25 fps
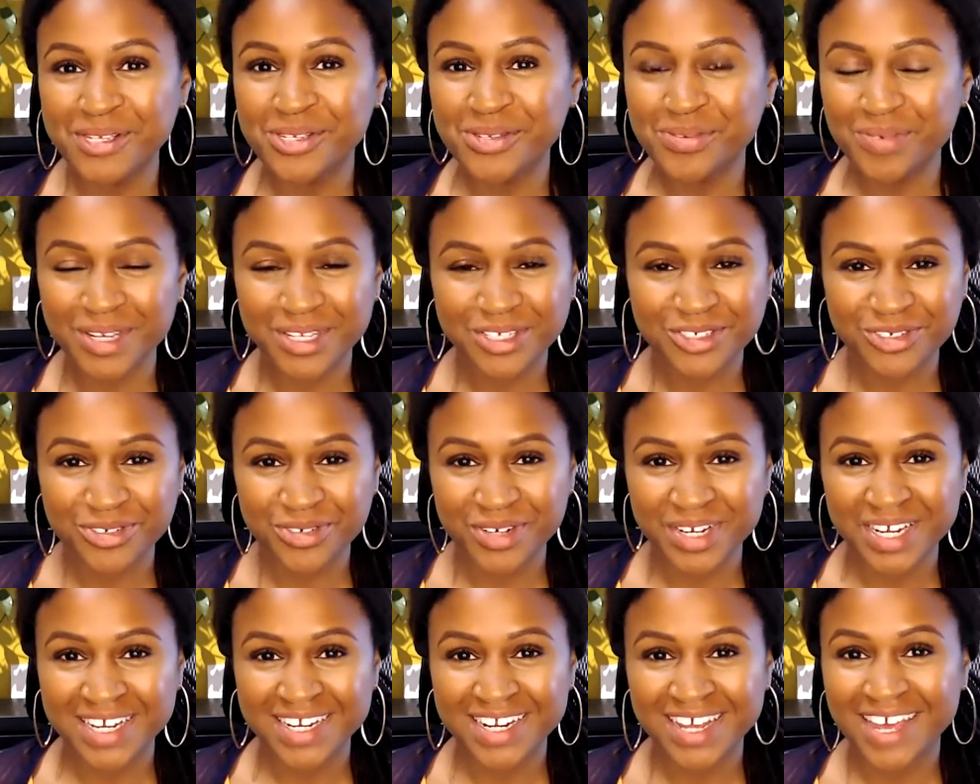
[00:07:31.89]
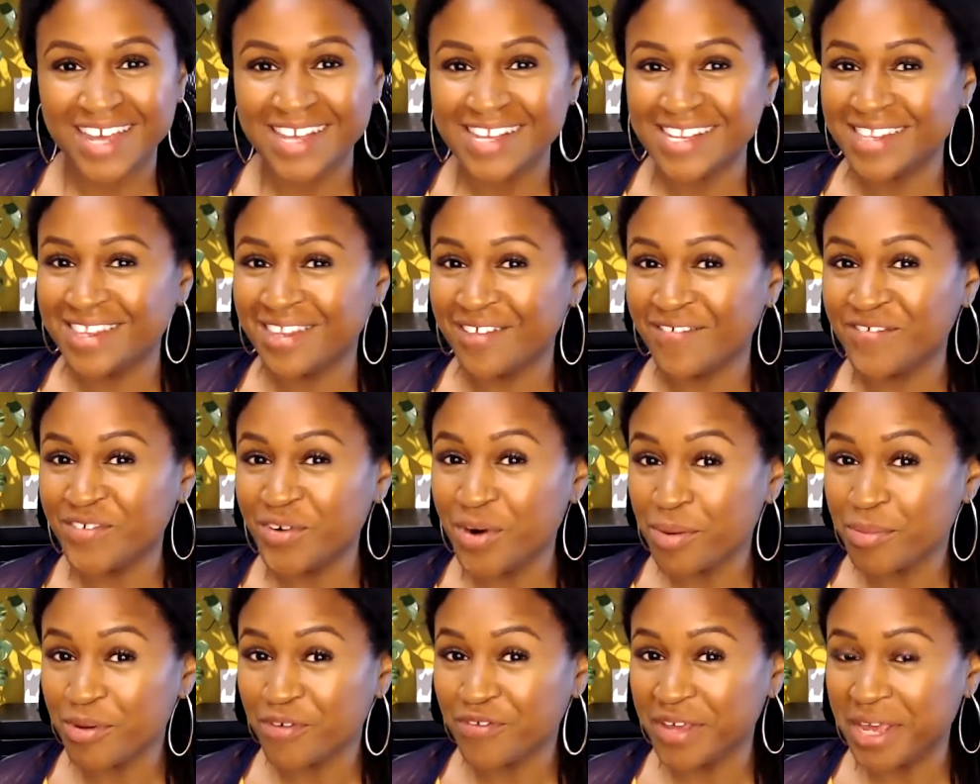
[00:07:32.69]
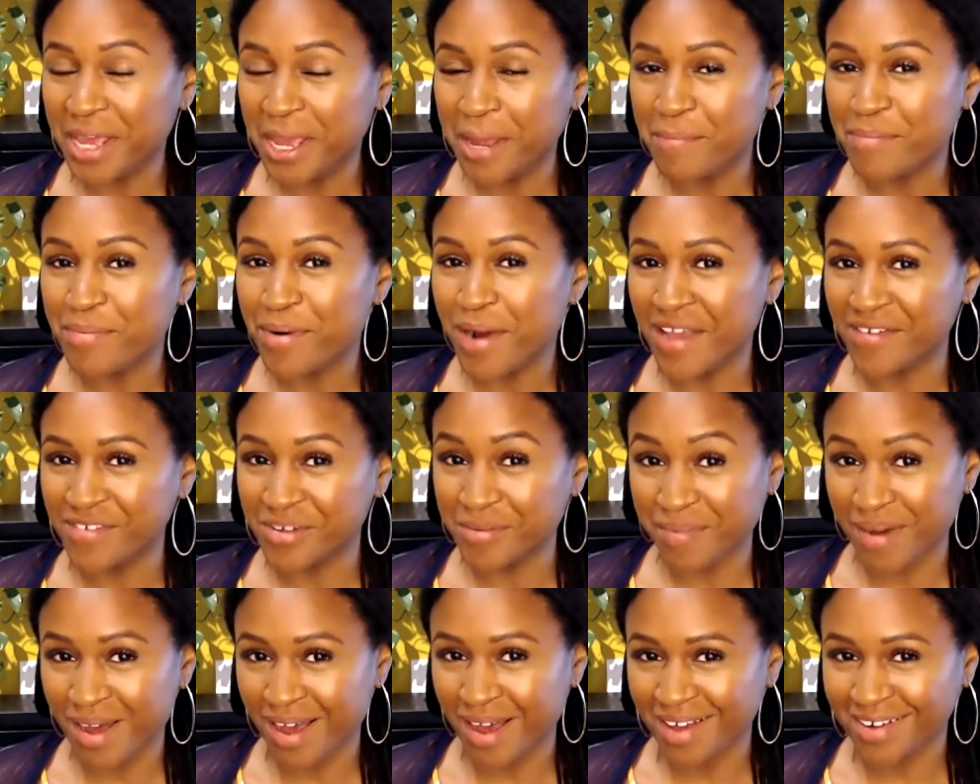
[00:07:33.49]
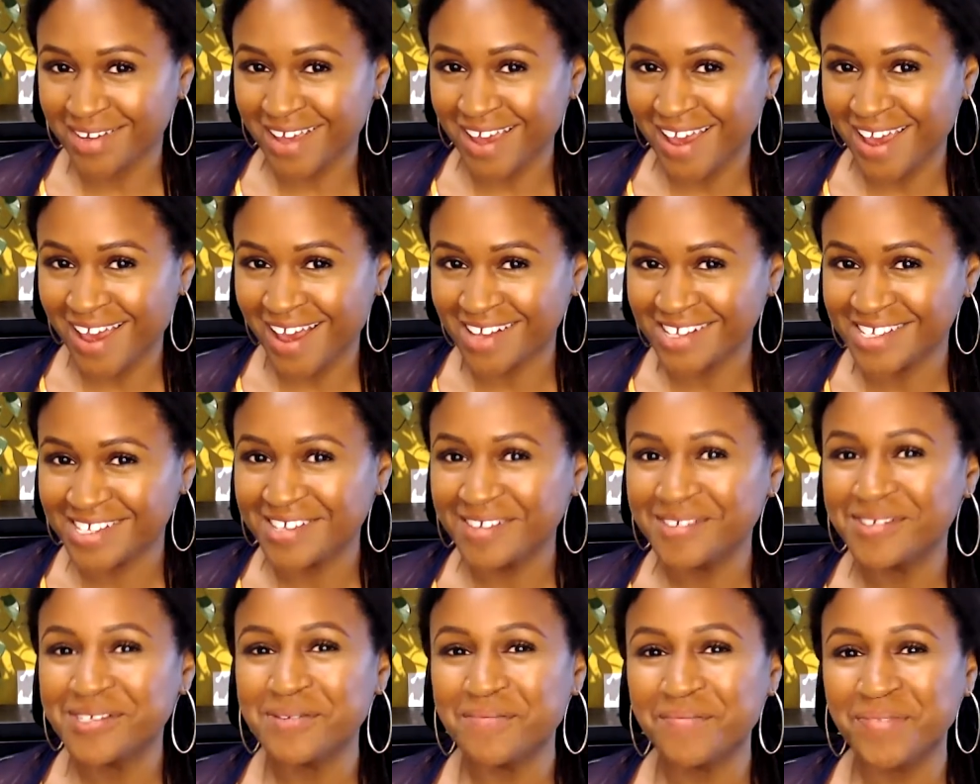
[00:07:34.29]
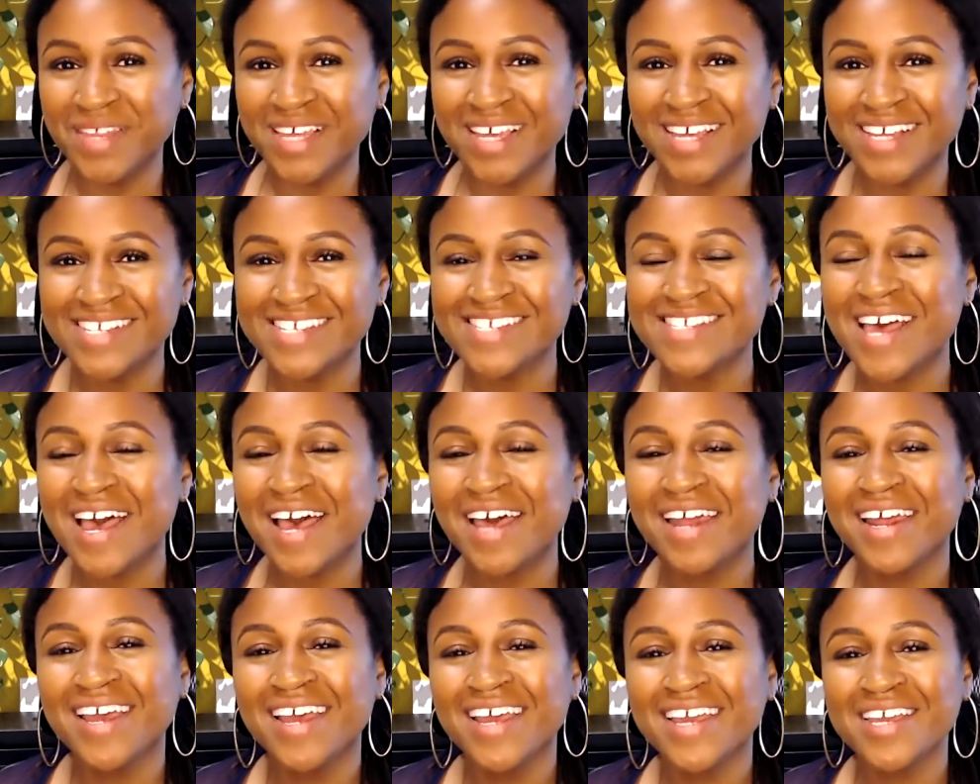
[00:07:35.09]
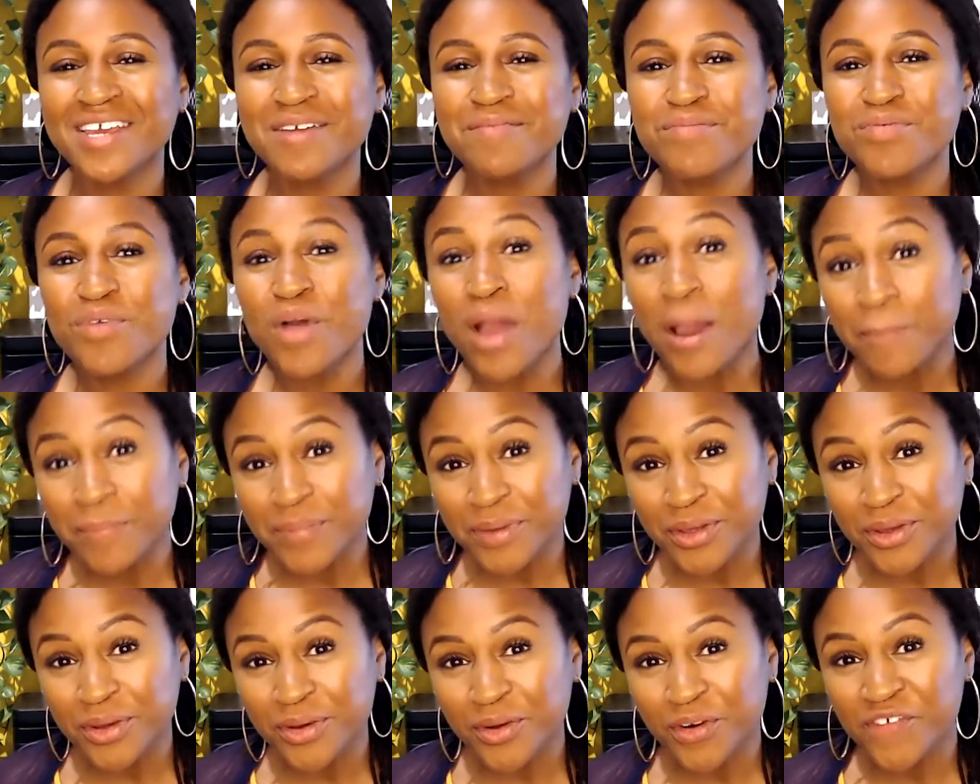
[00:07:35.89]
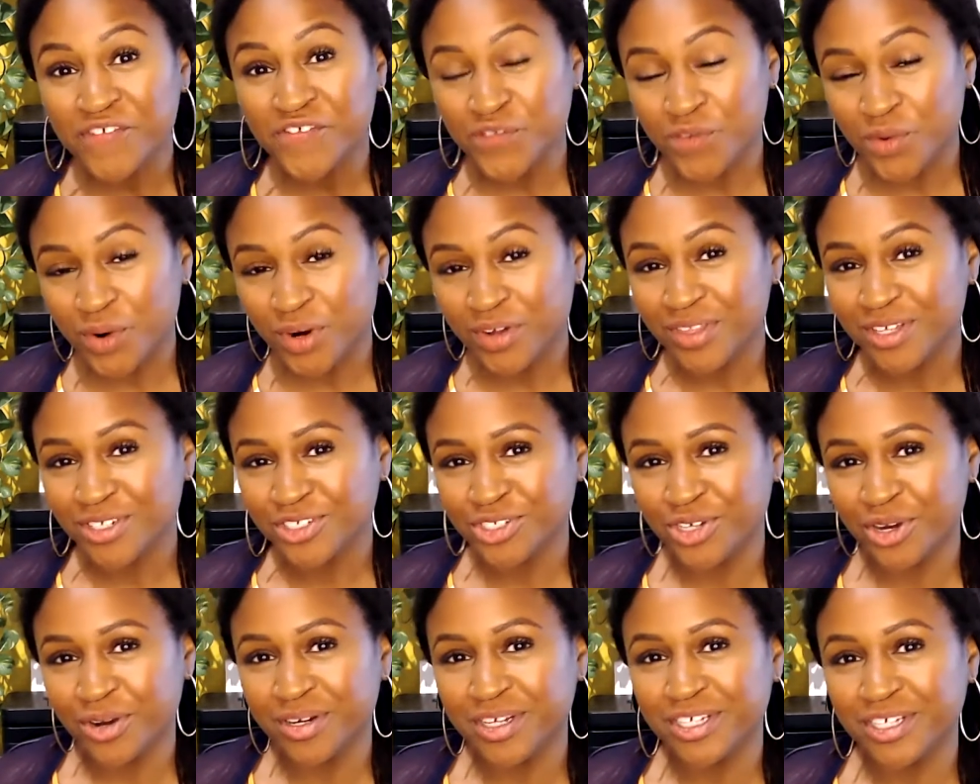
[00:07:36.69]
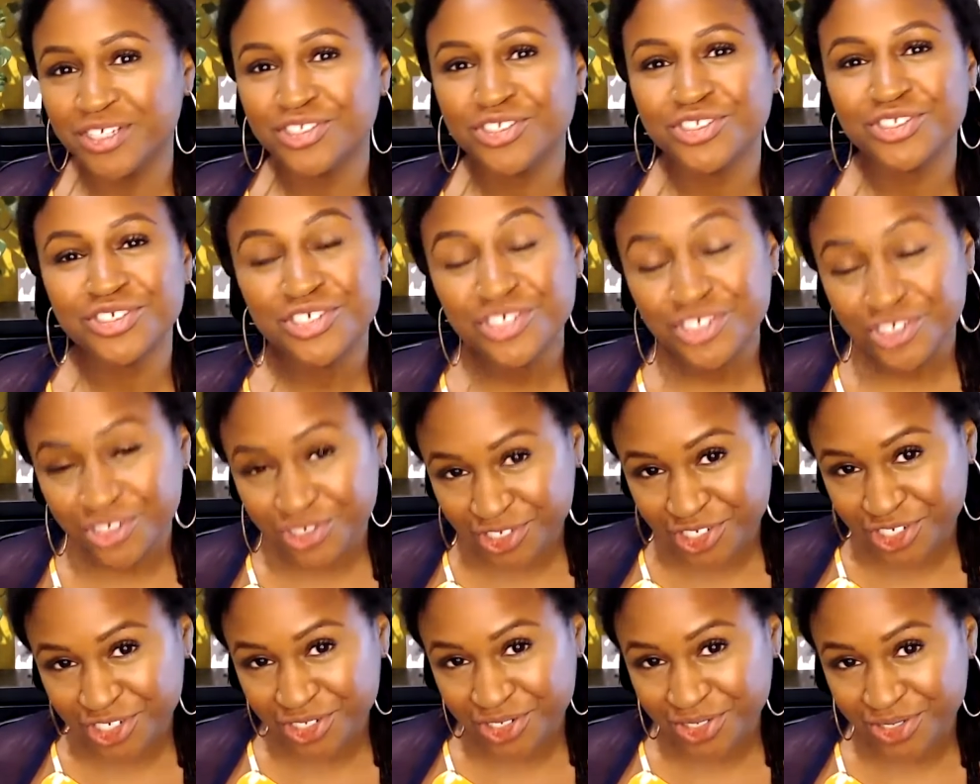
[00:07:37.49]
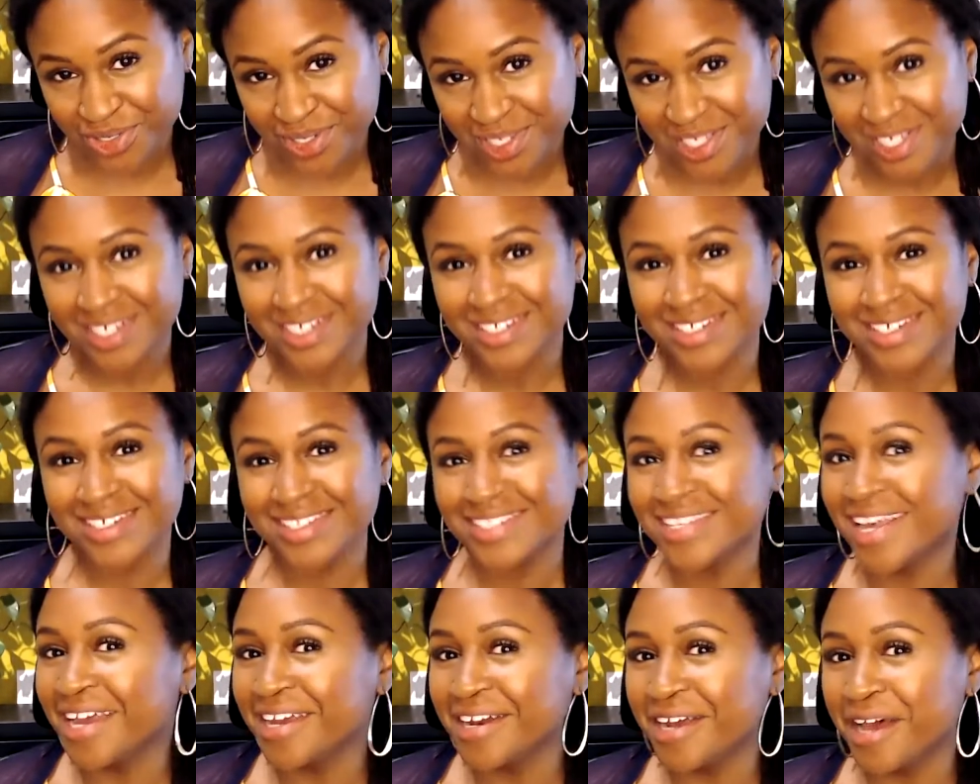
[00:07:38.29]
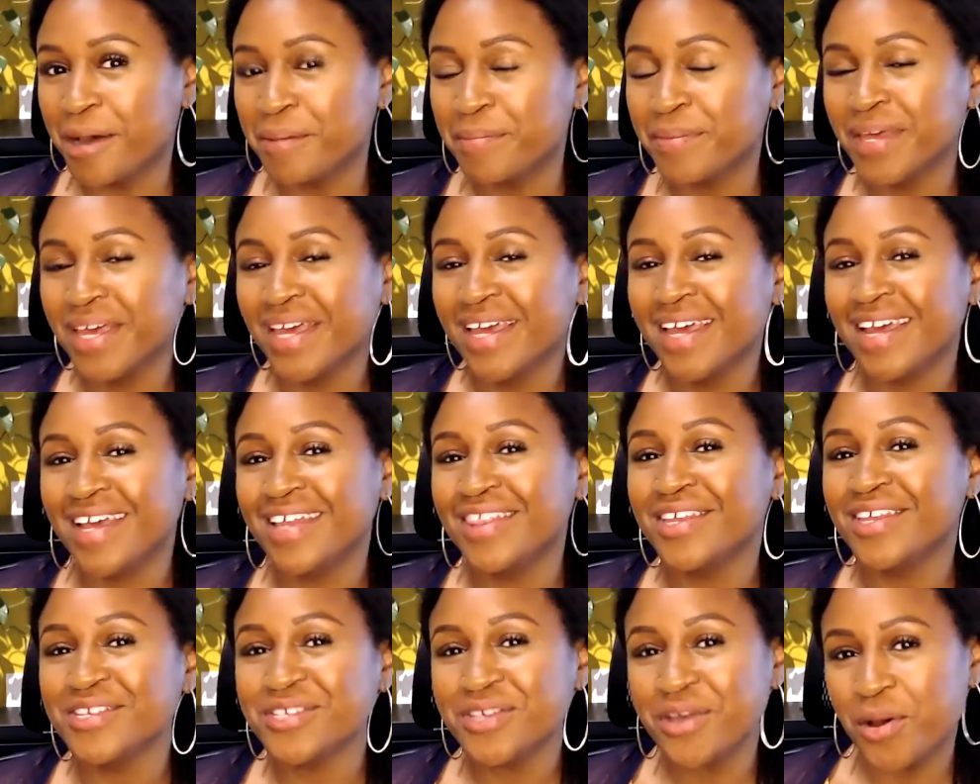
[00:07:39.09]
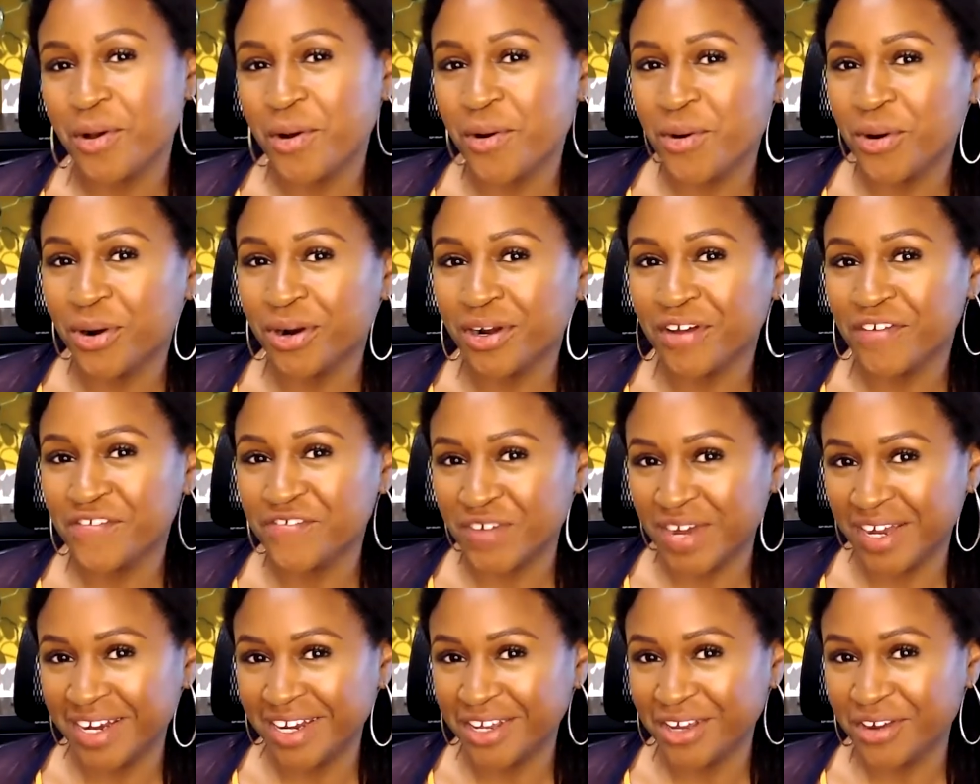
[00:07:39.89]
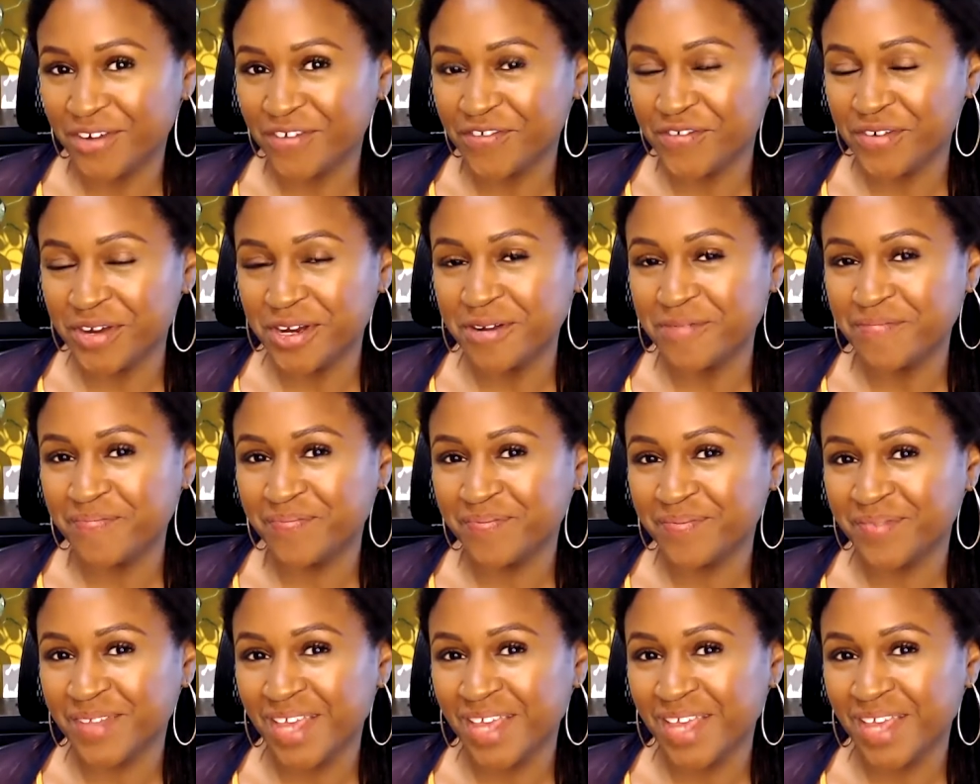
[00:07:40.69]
sweet treat in the form of a private podcast, some things that can prep you for the journey should you choose to sign up in this cohort of Finding Your Freedom.